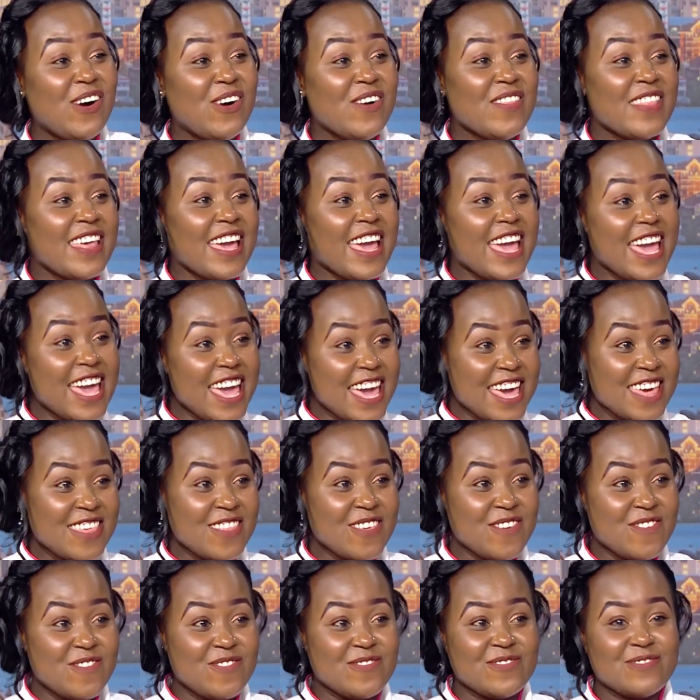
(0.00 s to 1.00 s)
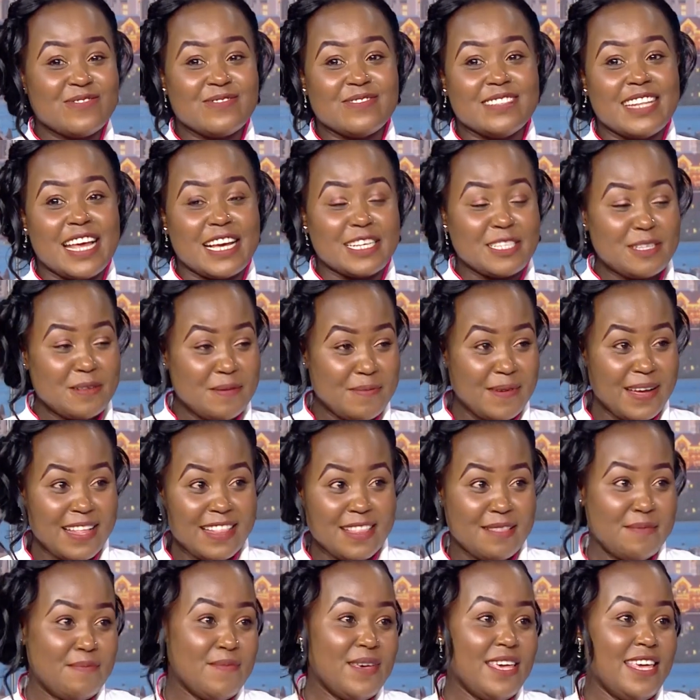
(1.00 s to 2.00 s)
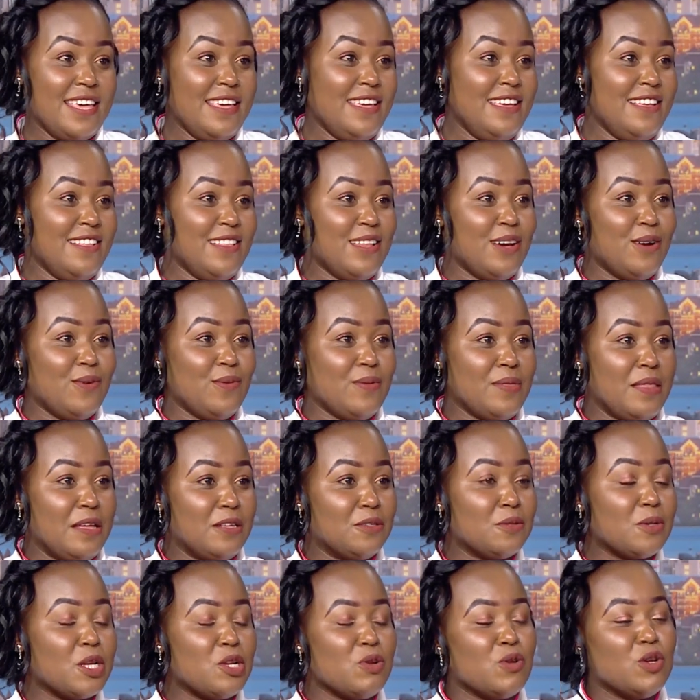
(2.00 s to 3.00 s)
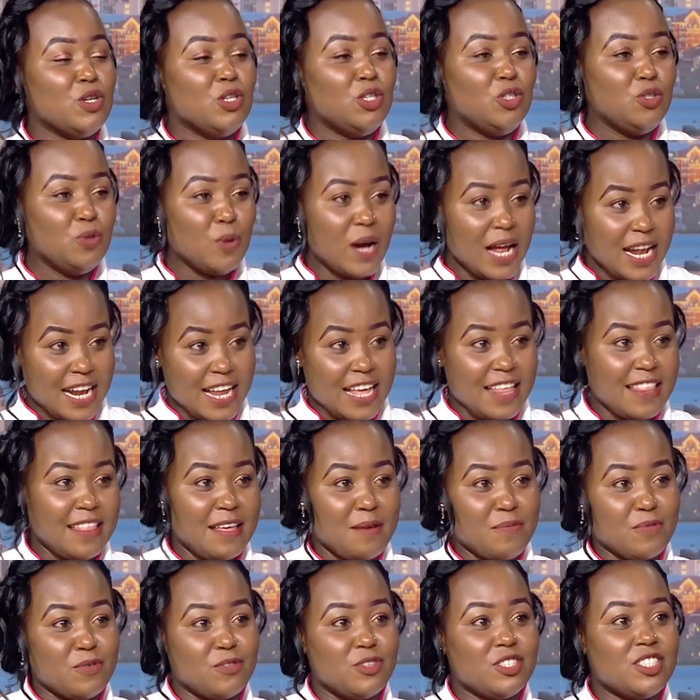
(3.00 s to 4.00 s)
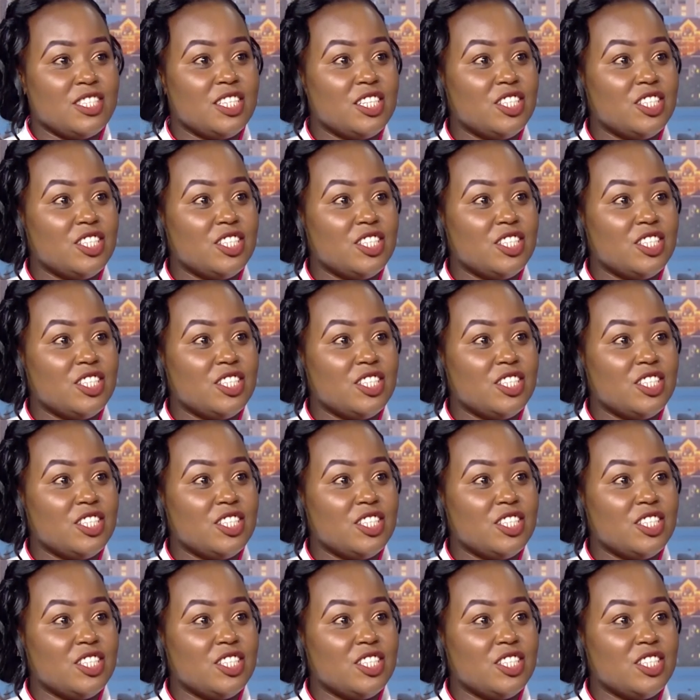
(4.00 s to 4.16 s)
Now, on the 8th of next month, May, now that's when you'll do another procedure.